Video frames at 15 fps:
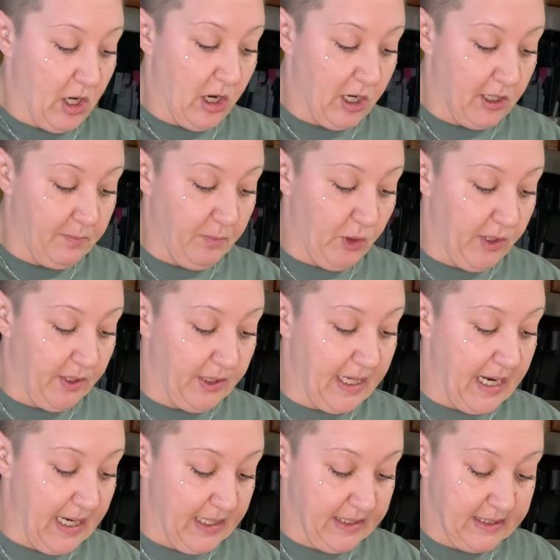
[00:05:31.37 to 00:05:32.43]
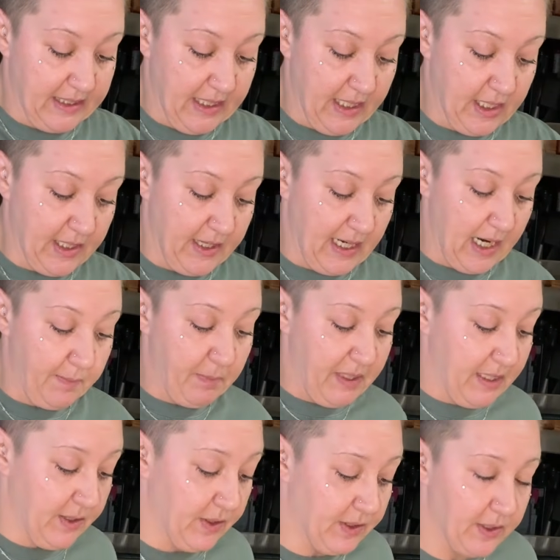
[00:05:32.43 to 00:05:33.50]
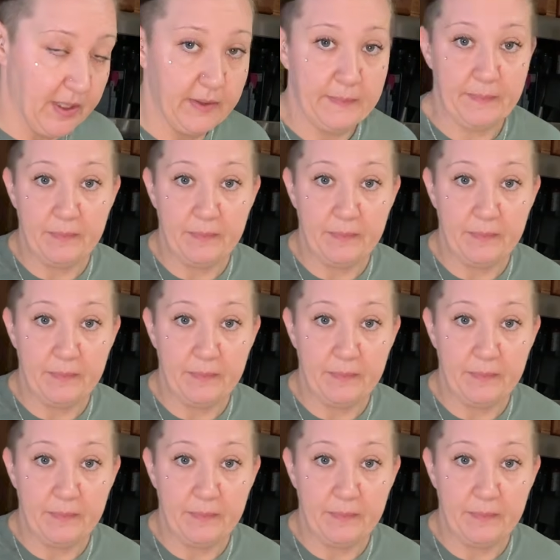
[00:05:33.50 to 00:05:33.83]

hard-boiled eggs here that I peeled.